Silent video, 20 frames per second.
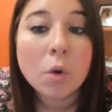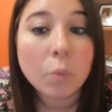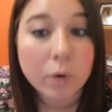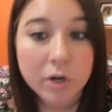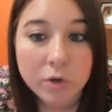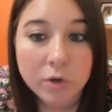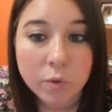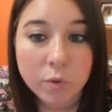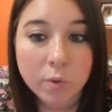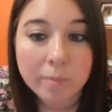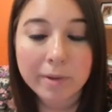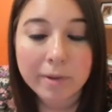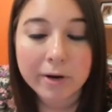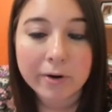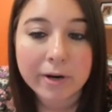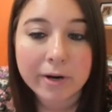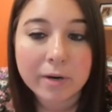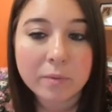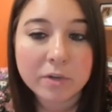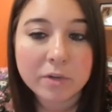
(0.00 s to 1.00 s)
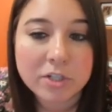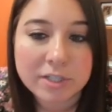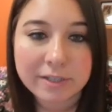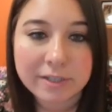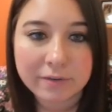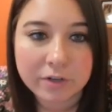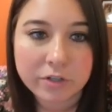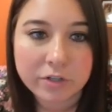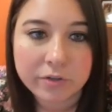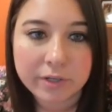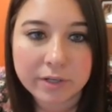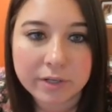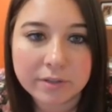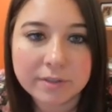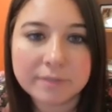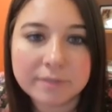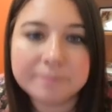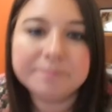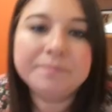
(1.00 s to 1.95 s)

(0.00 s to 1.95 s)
renewal period, which is every 2 years.